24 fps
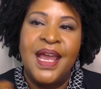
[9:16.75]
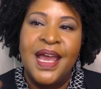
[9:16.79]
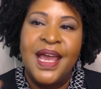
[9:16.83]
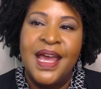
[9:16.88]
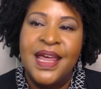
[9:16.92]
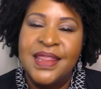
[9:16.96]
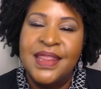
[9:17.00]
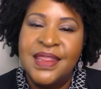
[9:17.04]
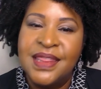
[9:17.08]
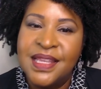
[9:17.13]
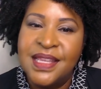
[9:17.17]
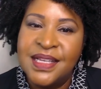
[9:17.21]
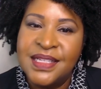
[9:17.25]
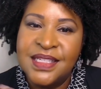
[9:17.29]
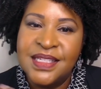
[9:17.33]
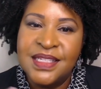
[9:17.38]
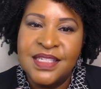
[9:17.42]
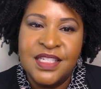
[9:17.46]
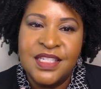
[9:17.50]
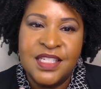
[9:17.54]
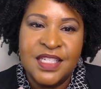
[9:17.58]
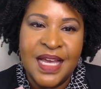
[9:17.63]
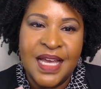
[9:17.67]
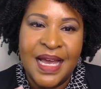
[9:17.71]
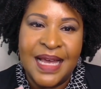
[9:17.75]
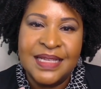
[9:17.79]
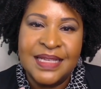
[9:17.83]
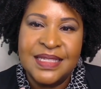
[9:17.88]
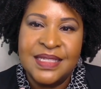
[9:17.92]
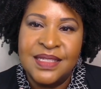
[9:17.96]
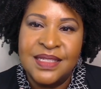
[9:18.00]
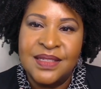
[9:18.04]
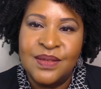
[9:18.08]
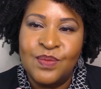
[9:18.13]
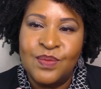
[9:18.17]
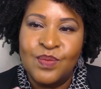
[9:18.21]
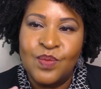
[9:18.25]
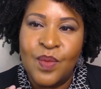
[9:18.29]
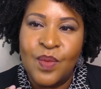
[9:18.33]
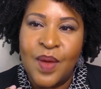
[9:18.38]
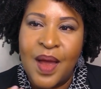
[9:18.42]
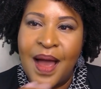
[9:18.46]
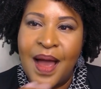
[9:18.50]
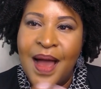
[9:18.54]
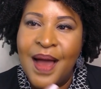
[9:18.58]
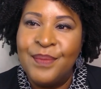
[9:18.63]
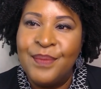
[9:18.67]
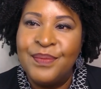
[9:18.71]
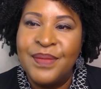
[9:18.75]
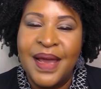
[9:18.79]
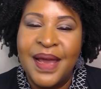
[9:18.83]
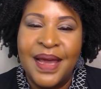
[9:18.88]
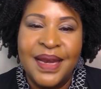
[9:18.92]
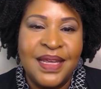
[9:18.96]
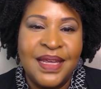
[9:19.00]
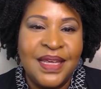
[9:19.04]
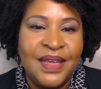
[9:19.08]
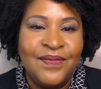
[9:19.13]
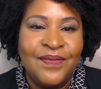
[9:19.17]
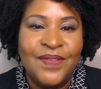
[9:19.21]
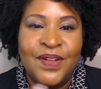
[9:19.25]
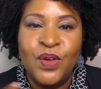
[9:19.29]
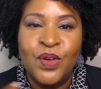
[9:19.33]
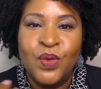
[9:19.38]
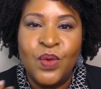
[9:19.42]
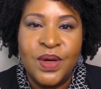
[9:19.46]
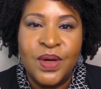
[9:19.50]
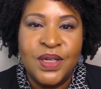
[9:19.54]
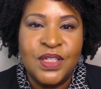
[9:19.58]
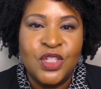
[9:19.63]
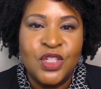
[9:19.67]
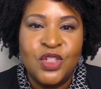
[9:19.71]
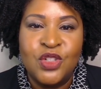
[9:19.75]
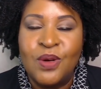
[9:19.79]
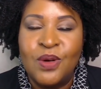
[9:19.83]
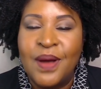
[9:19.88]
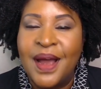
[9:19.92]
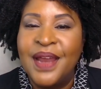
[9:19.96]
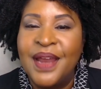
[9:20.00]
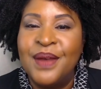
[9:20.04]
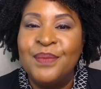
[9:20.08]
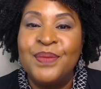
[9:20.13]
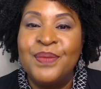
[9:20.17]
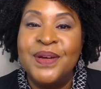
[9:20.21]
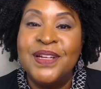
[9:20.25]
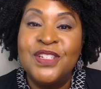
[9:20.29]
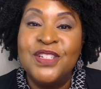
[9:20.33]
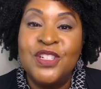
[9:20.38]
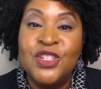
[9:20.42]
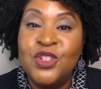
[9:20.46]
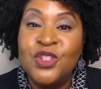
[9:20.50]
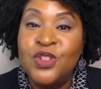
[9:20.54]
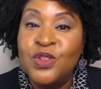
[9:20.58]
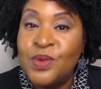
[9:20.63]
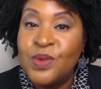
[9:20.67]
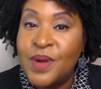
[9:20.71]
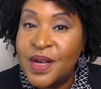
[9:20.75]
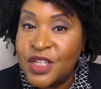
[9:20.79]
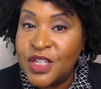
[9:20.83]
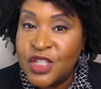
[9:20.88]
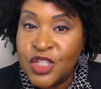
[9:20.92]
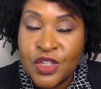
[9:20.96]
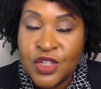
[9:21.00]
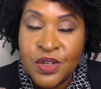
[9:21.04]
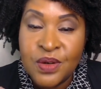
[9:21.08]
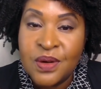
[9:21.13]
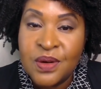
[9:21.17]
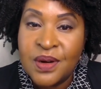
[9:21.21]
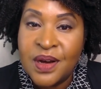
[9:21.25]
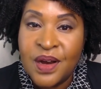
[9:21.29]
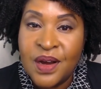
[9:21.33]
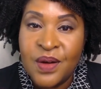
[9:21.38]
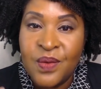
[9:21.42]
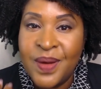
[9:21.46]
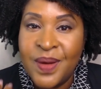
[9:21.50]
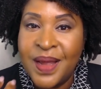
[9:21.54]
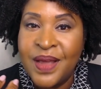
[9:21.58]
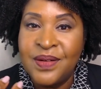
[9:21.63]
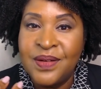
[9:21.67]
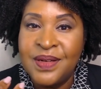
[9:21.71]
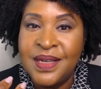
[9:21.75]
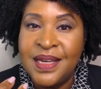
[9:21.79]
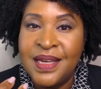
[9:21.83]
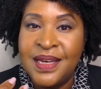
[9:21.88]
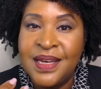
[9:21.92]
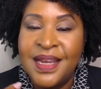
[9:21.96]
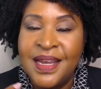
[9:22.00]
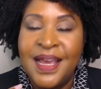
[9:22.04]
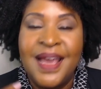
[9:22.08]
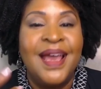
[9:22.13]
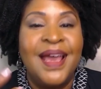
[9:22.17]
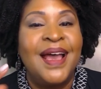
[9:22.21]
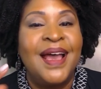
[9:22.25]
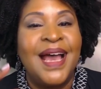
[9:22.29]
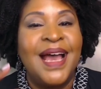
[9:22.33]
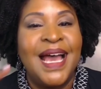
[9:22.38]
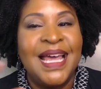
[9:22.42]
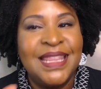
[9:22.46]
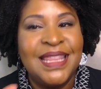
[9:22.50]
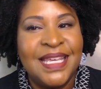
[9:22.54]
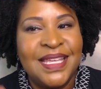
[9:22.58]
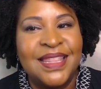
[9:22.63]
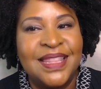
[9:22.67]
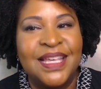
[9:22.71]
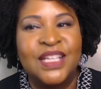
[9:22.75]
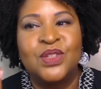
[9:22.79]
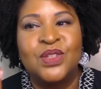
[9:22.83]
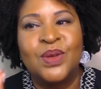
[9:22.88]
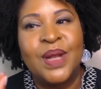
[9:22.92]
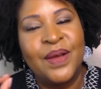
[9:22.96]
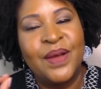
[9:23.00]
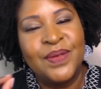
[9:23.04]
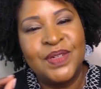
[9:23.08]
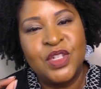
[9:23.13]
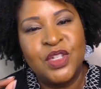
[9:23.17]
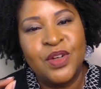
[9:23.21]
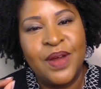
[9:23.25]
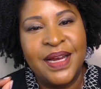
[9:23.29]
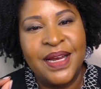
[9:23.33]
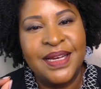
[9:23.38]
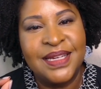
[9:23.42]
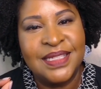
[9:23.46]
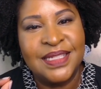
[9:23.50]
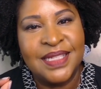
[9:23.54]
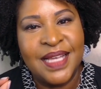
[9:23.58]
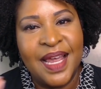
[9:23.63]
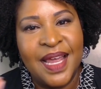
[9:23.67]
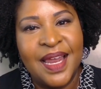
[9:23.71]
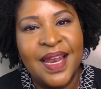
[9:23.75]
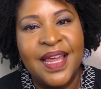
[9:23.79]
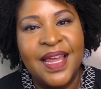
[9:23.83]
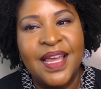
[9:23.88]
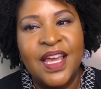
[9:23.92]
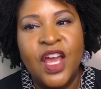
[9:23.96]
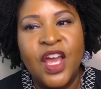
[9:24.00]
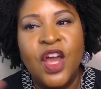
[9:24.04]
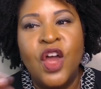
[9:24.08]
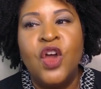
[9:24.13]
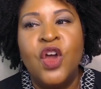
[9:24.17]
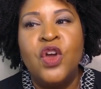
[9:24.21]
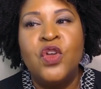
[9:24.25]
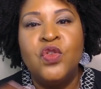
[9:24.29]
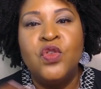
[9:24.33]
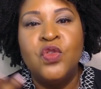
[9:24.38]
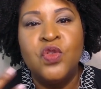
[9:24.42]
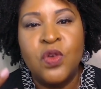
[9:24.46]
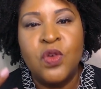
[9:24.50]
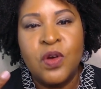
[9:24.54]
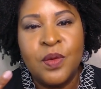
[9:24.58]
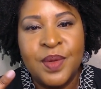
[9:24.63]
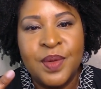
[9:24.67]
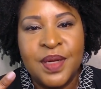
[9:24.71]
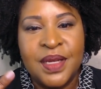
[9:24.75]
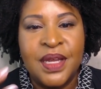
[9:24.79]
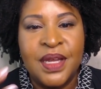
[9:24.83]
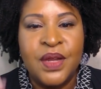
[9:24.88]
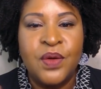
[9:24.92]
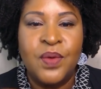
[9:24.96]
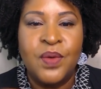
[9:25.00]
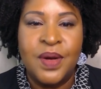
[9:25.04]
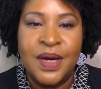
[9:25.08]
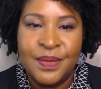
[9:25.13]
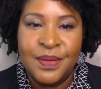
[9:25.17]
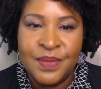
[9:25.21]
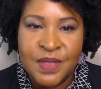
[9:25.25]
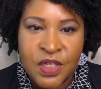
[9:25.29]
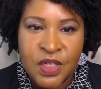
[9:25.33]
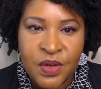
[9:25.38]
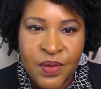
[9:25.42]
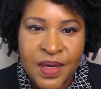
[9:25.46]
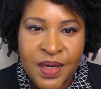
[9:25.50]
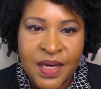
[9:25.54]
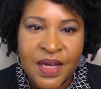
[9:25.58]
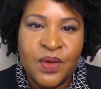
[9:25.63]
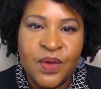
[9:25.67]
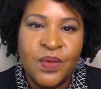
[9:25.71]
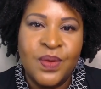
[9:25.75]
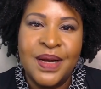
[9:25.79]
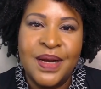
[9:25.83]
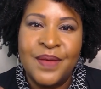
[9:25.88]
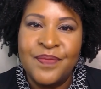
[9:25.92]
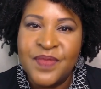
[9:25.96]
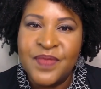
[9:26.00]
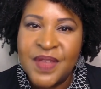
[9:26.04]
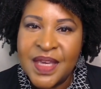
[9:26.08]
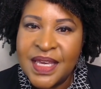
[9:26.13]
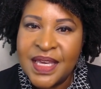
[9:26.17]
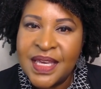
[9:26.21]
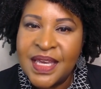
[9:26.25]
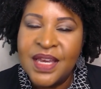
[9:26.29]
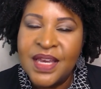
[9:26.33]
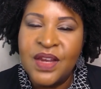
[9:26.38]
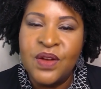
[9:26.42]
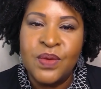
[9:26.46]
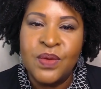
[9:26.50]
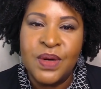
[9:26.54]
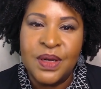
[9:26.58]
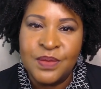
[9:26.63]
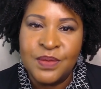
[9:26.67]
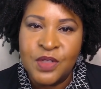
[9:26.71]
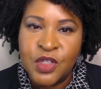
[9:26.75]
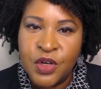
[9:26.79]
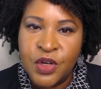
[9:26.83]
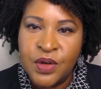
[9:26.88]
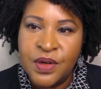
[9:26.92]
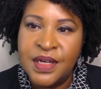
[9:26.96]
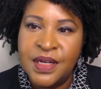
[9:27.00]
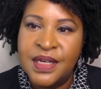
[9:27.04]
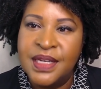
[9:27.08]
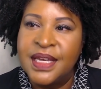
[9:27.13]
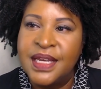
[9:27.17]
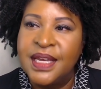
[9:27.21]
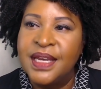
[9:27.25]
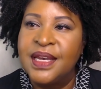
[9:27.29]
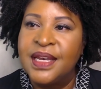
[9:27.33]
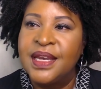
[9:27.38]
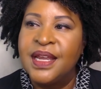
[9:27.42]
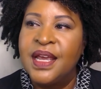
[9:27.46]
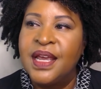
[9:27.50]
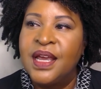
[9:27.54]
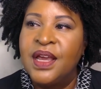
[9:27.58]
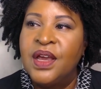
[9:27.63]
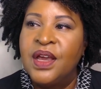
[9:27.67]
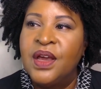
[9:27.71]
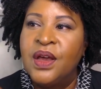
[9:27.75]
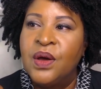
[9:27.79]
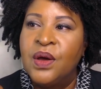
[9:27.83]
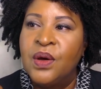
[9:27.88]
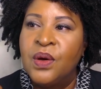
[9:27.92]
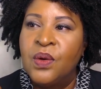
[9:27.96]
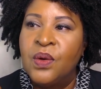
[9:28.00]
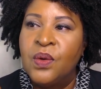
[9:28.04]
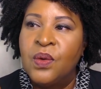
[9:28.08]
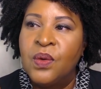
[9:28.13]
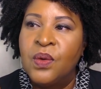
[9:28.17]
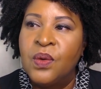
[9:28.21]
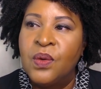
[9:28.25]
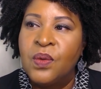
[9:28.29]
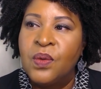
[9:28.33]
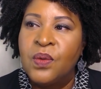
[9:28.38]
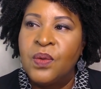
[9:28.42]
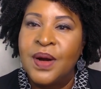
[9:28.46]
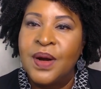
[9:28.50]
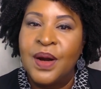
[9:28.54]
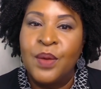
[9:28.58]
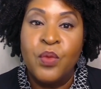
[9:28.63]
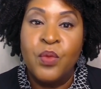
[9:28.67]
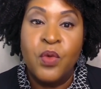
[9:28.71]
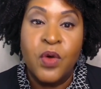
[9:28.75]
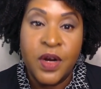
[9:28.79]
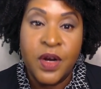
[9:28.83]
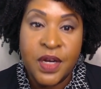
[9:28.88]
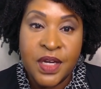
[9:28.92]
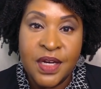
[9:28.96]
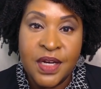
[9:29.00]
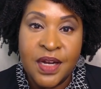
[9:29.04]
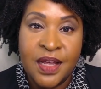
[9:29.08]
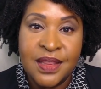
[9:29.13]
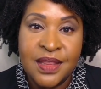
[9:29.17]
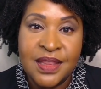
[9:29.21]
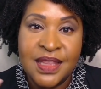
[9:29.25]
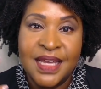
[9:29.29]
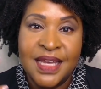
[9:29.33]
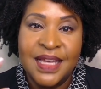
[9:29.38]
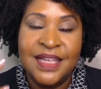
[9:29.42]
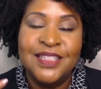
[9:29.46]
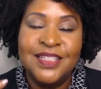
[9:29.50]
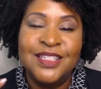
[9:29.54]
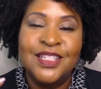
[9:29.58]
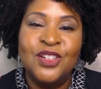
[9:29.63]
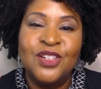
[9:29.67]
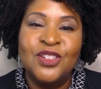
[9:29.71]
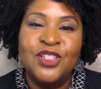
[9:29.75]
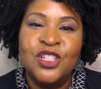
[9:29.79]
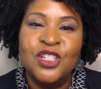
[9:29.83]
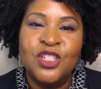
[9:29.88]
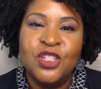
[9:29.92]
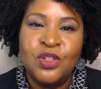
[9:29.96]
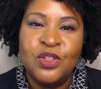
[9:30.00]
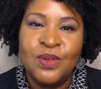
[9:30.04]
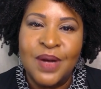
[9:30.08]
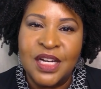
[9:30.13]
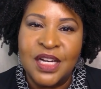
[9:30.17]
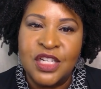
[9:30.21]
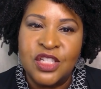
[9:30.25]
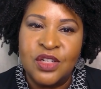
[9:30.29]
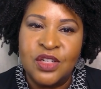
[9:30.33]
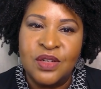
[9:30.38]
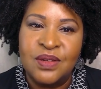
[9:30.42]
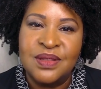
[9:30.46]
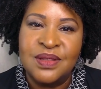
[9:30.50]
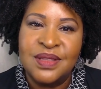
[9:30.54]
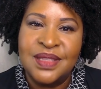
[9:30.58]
And this is just, I'm not even going to try and put structure around it. I think that's what I was trying to say. Like, normally when I'm doing it, when I'm thinking, when I'm journaling, when I'm working on things, there's structure.